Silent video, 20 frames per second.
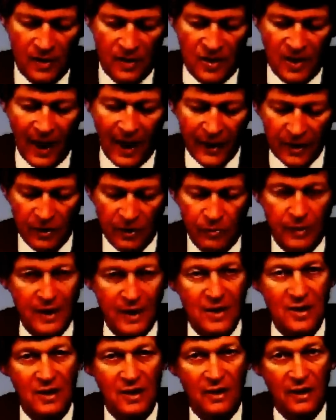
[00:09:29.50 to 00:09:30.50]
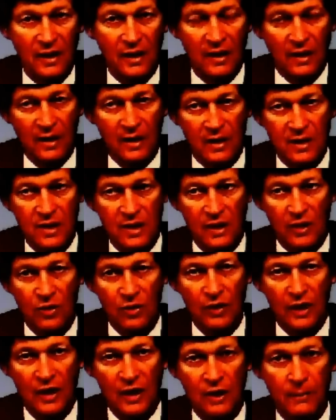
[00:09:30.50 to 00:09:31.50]
The second reason is that
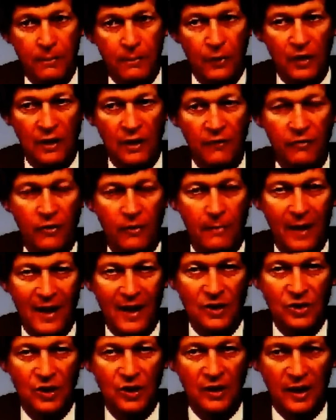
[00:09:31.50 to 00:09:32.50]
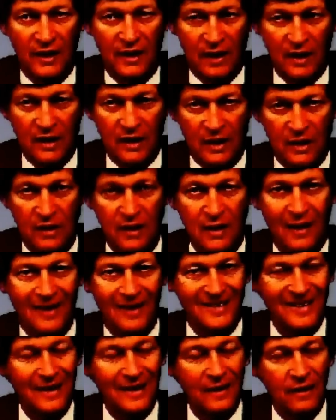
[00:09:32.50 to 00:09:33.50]
you need to put information in
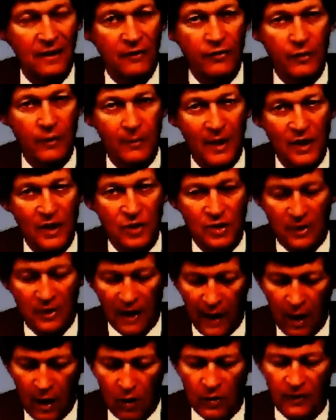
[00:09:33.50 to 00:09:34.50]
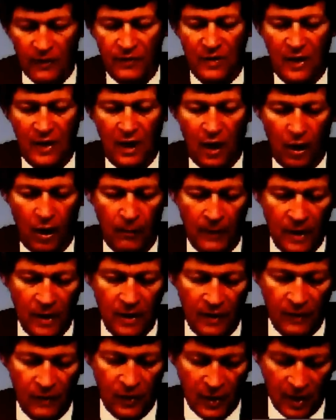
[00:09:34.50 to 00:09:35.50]
and get information out of the
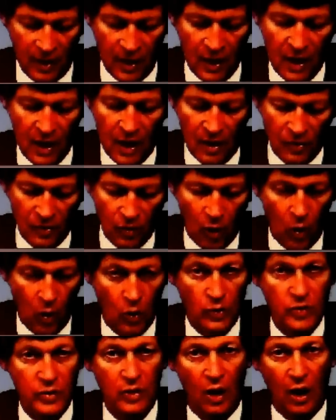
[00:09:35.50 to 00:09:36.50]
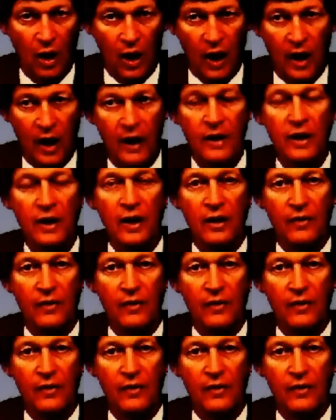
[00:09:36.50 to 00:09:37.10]
element, and the nodes are